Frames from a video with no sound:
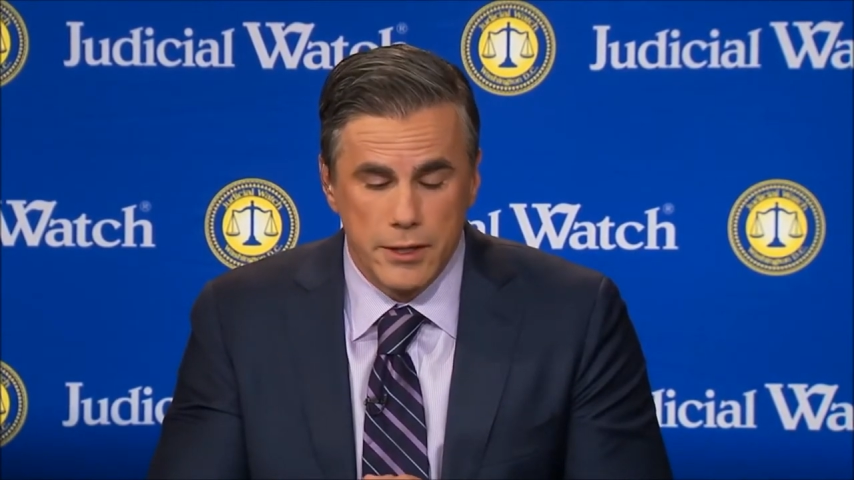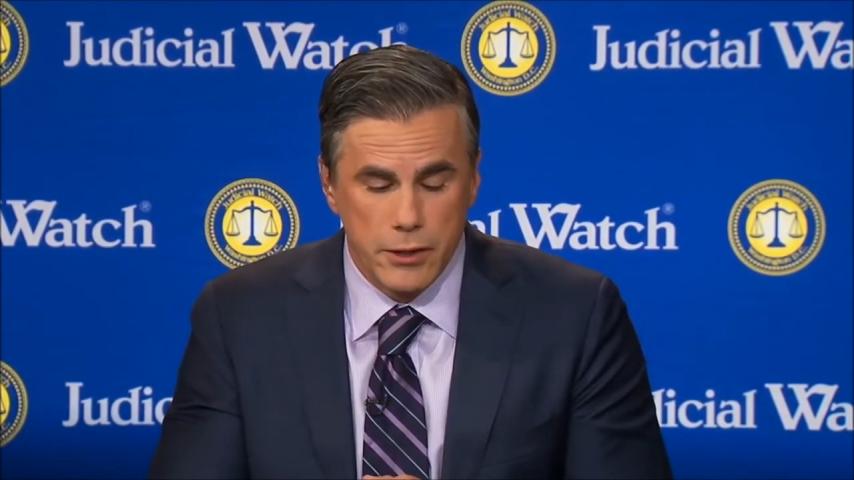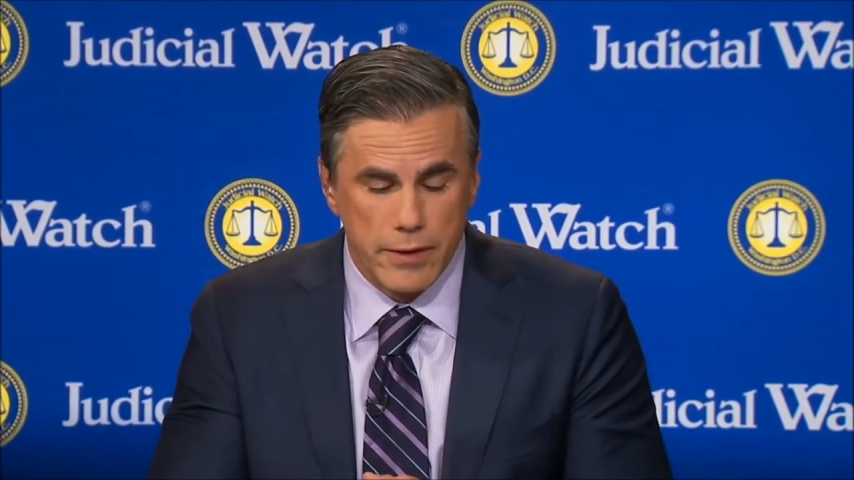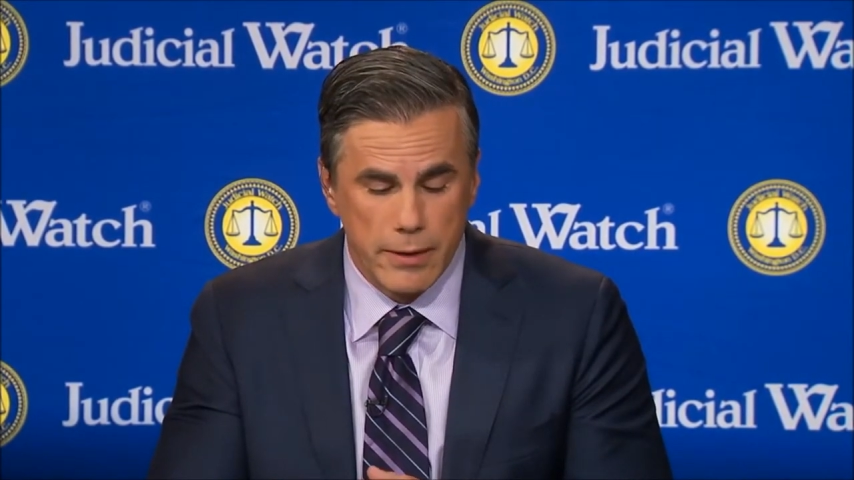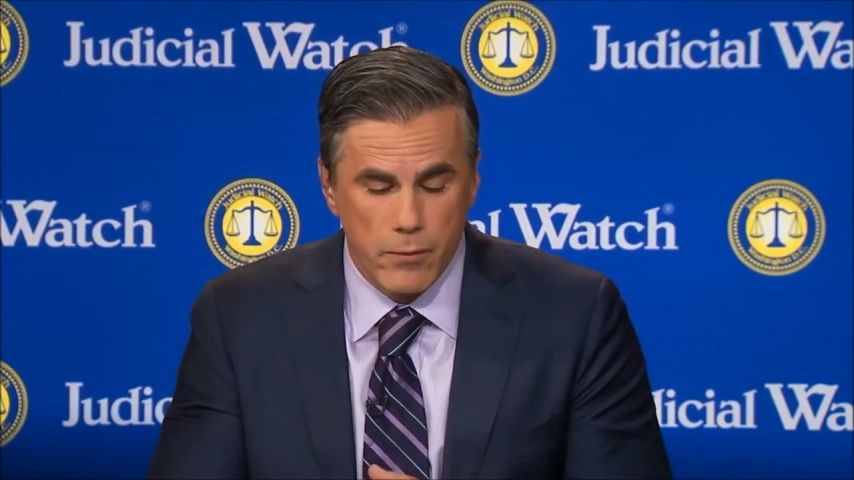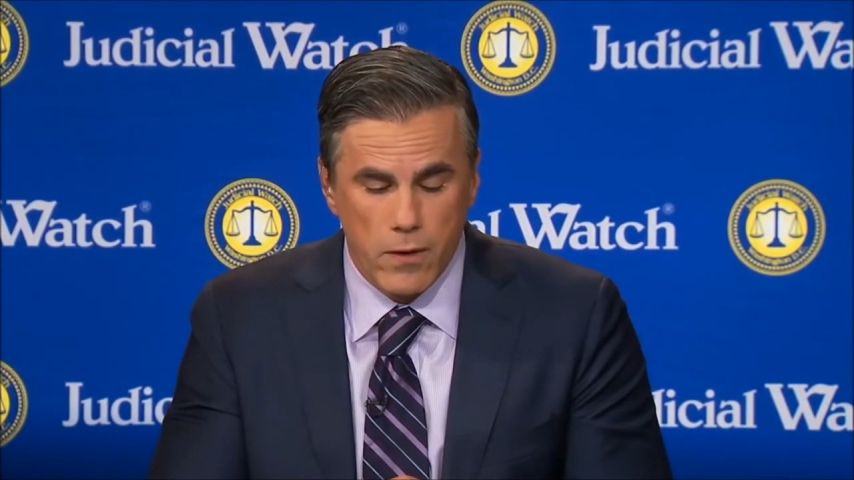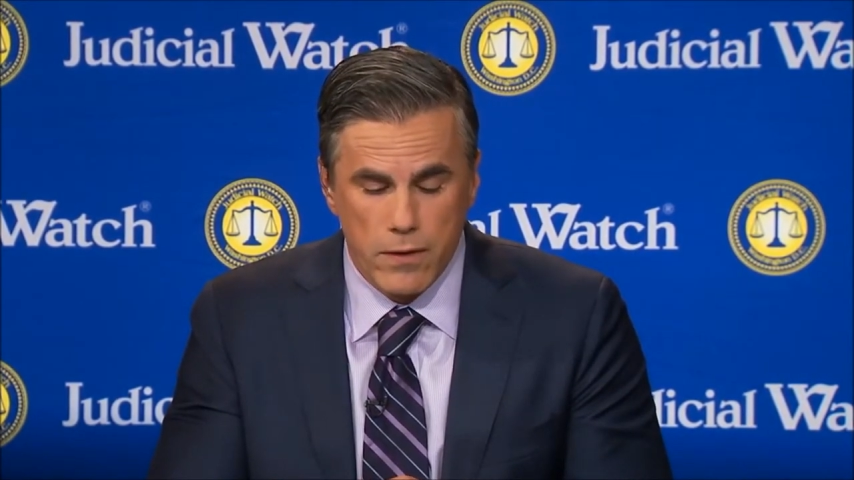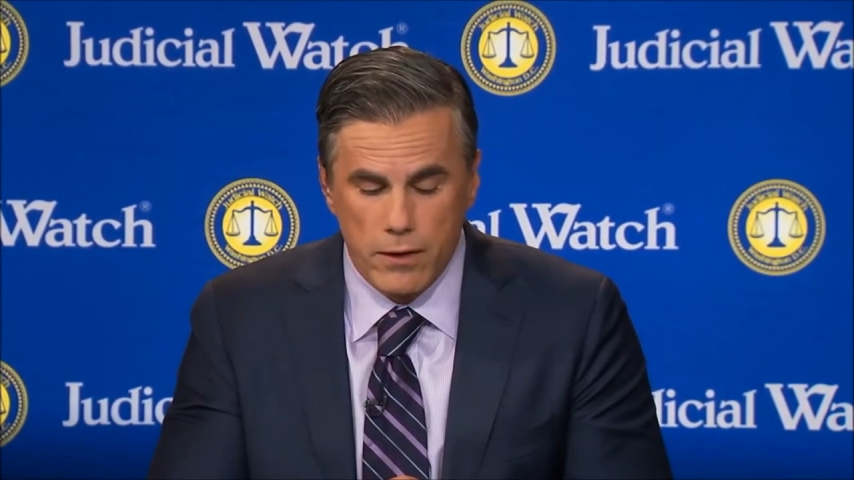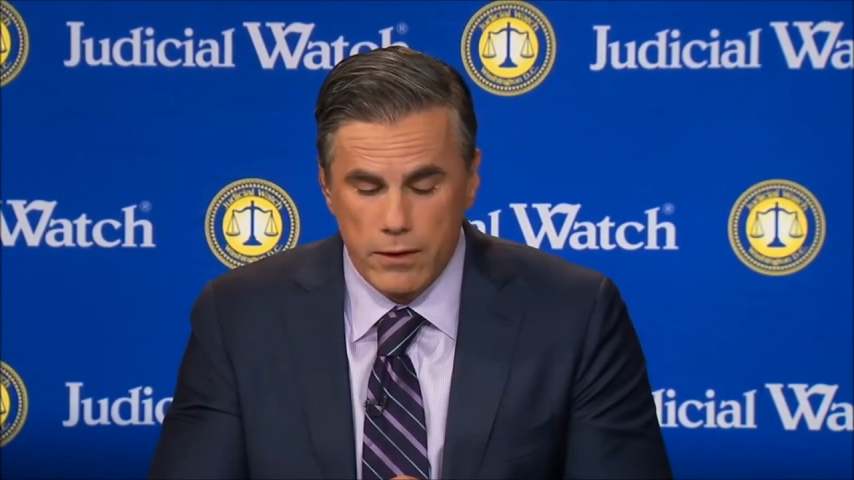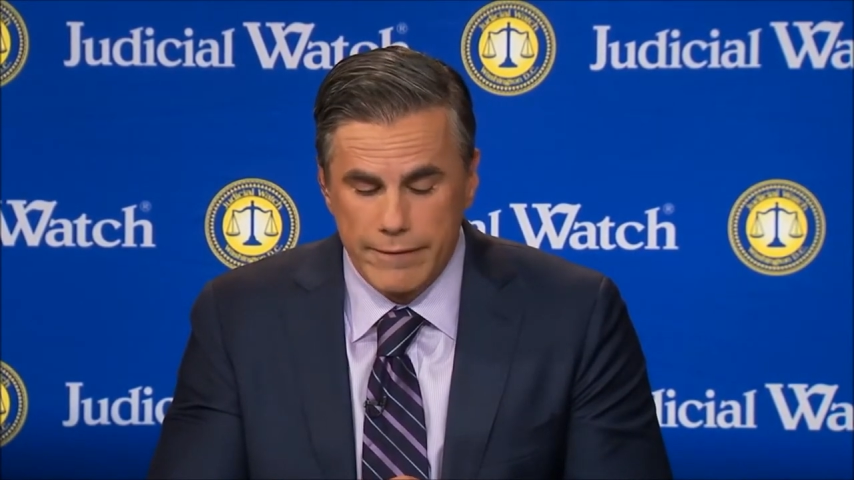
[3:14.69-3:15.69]
doing a more
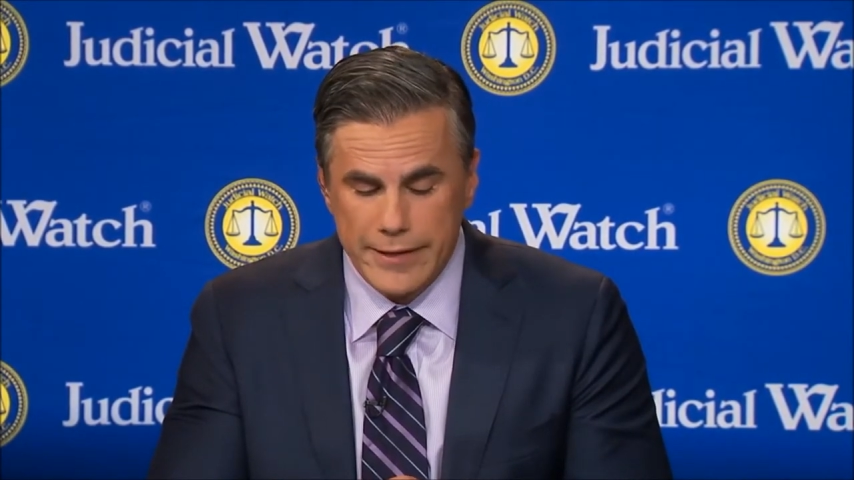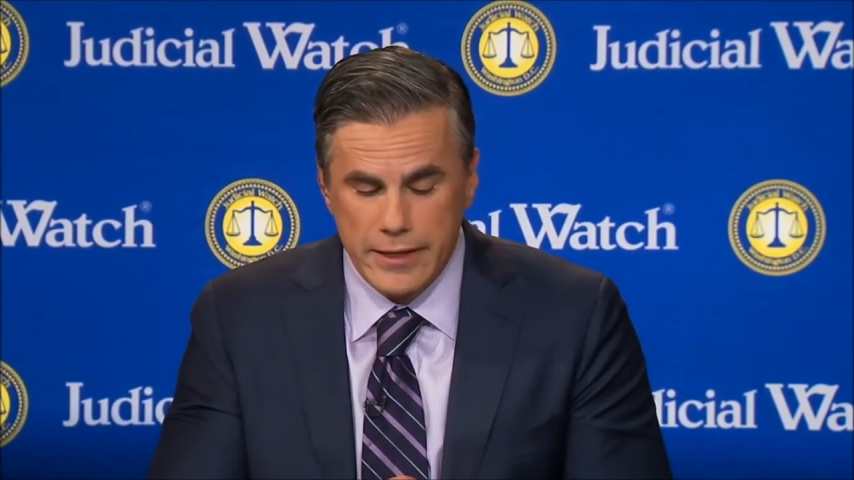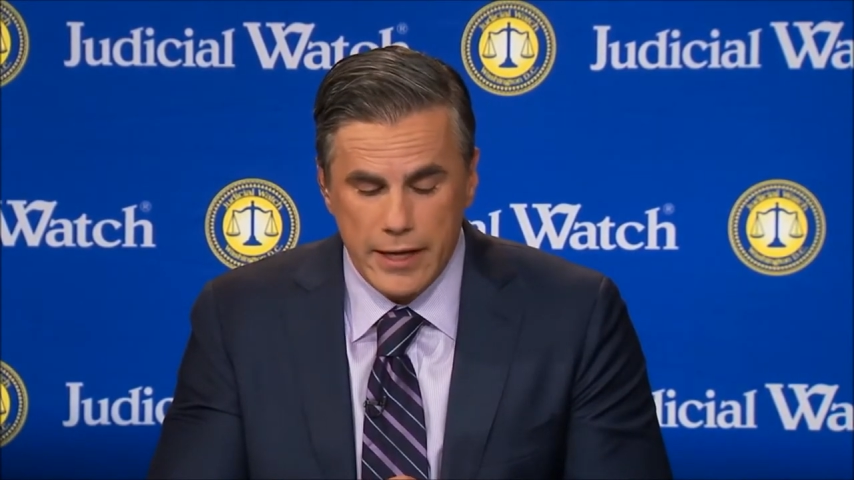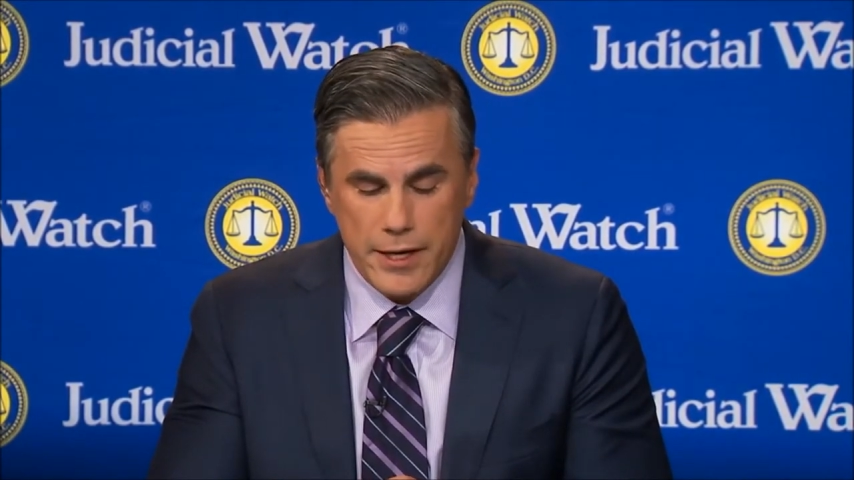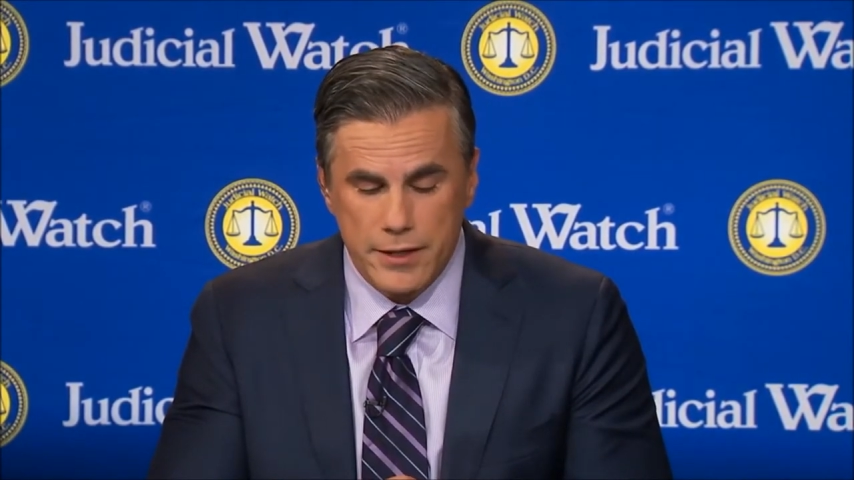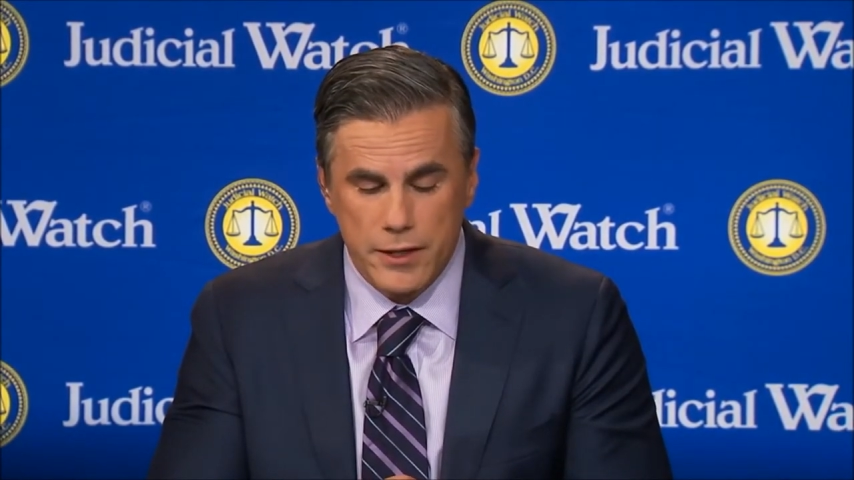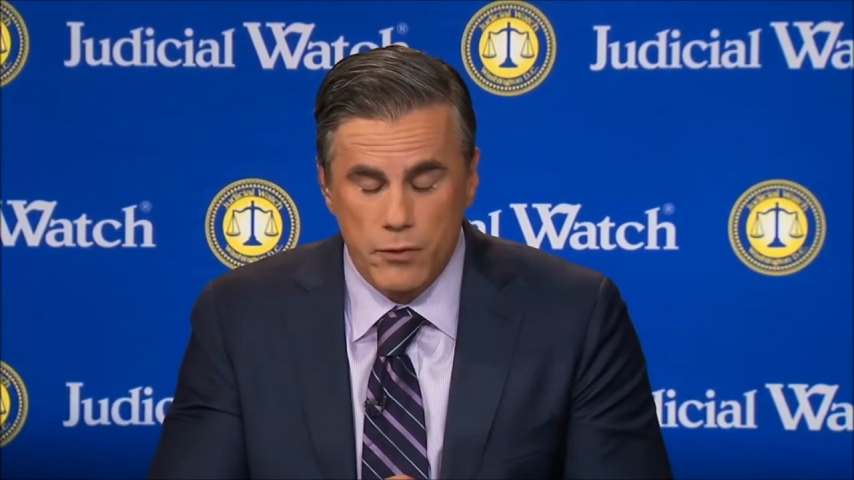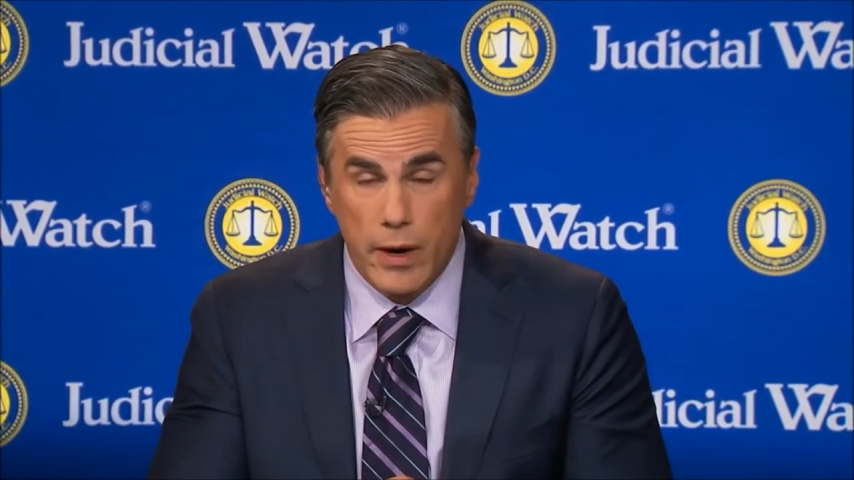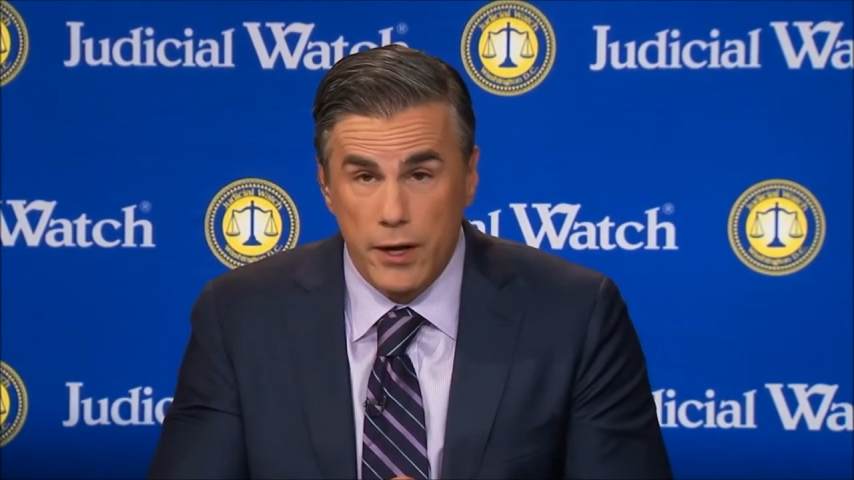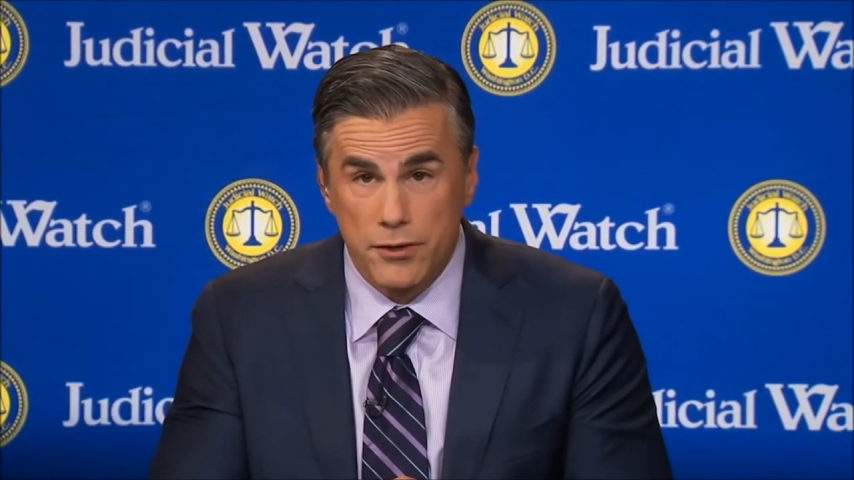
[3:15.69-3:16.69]
thorough investigation as well.